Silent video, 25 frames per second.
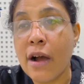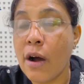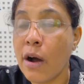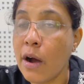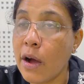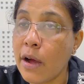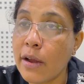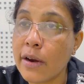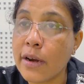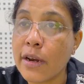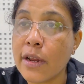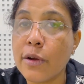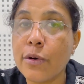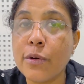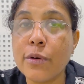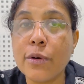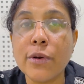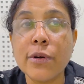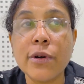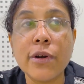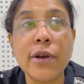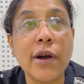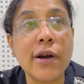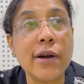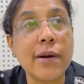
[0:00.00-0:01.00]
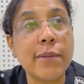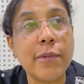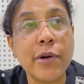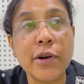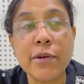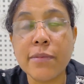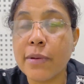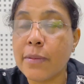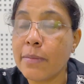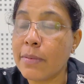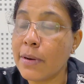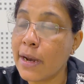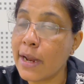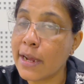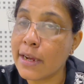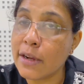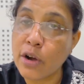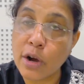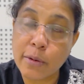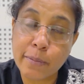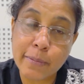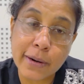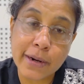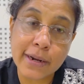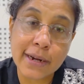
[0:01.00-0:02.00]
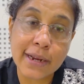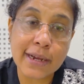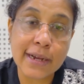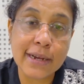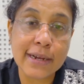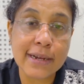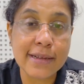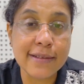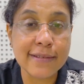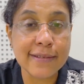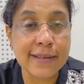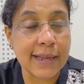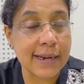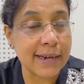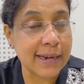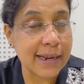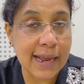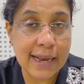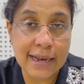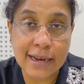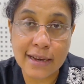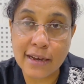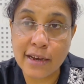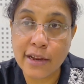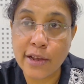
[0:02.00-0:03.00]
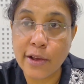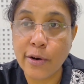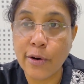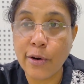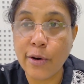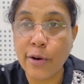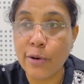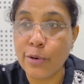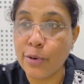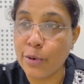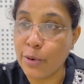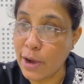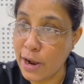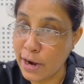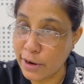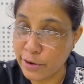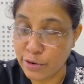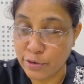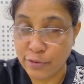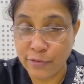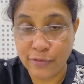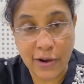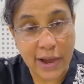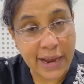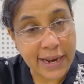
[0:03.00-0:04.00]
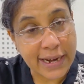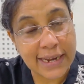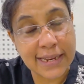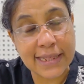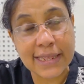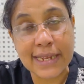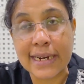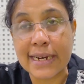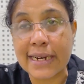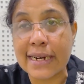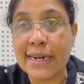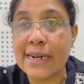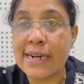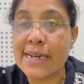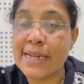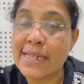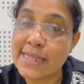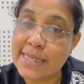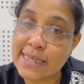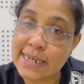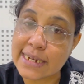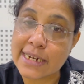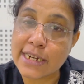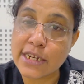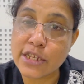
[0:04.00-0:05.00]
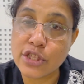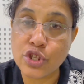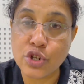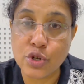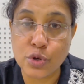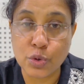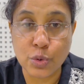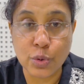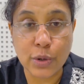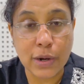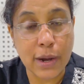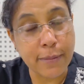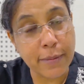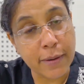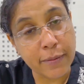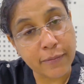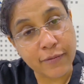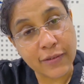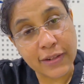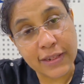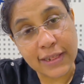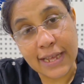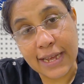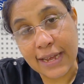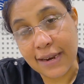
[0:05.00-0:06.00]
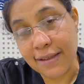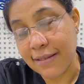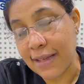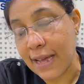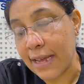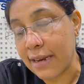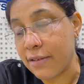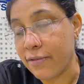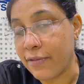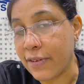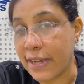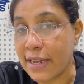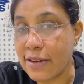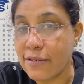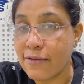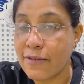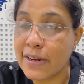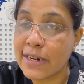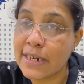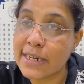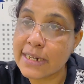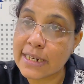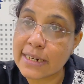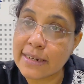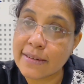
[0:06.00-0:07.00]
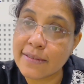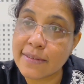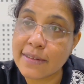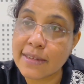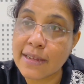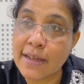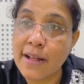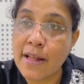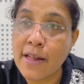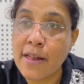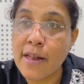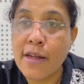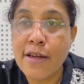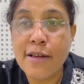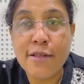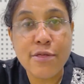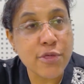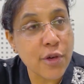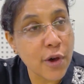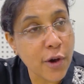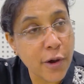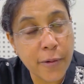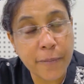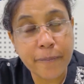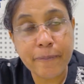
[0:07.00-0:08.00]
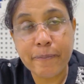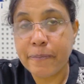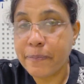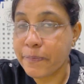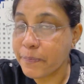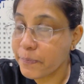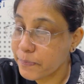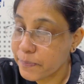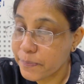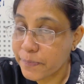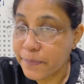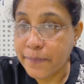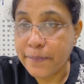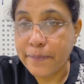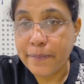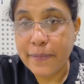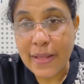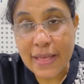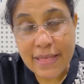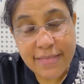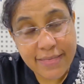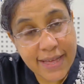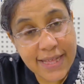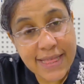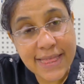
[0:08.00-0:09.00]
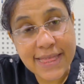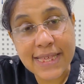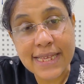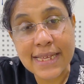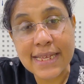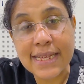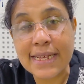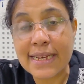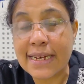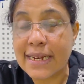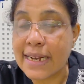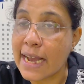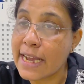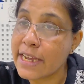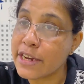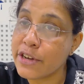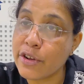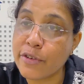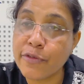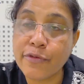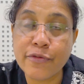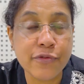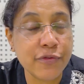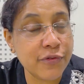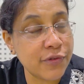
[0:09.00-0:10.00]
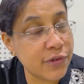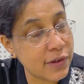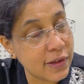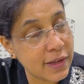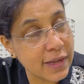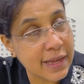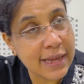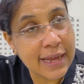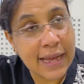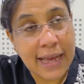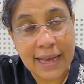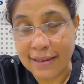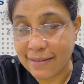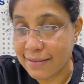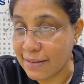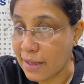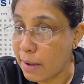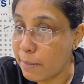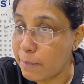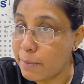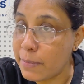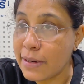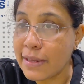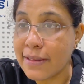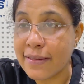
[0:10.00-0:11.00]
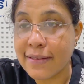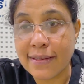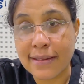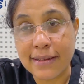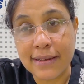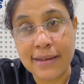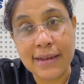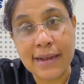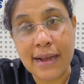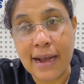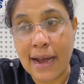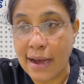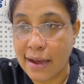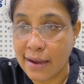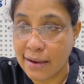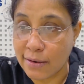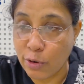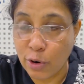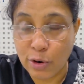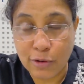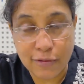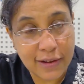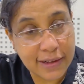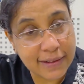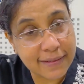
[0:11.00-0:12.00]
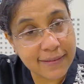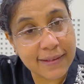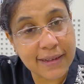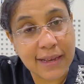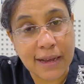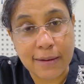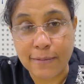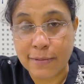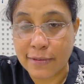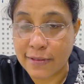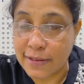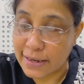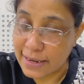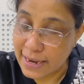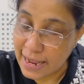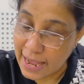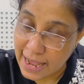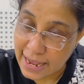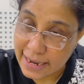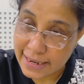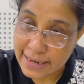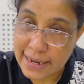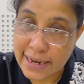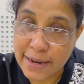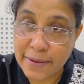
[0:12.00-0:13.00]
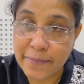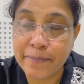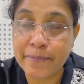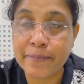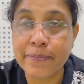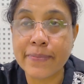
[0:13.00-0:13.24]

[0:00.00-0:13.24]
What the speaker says: Or you could talk about people like Copernicus and Galileo, who had to fight the church to come up with their scientific inventions. So such kind of examples always comes in handy.